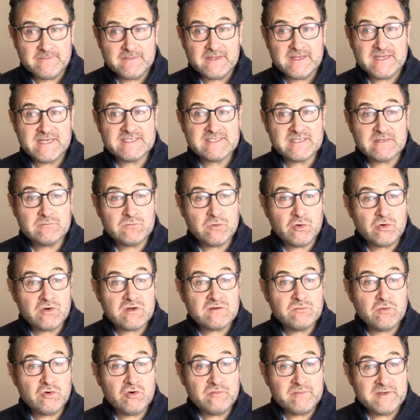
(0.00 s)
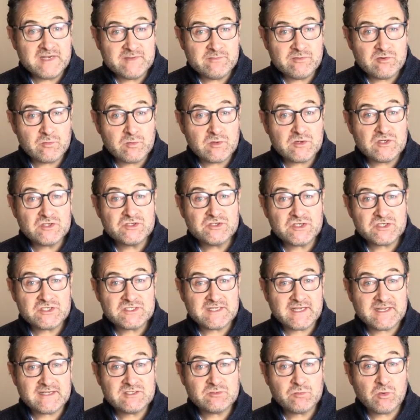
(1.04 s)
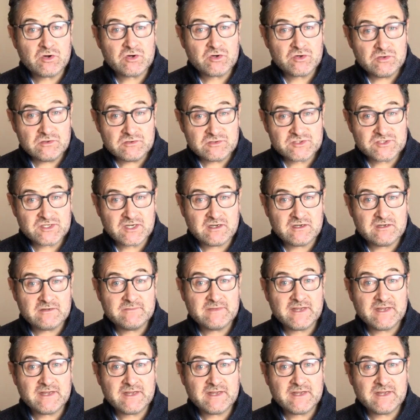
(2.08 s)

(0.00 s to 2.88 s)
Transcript: is that more and more people will understand what cults are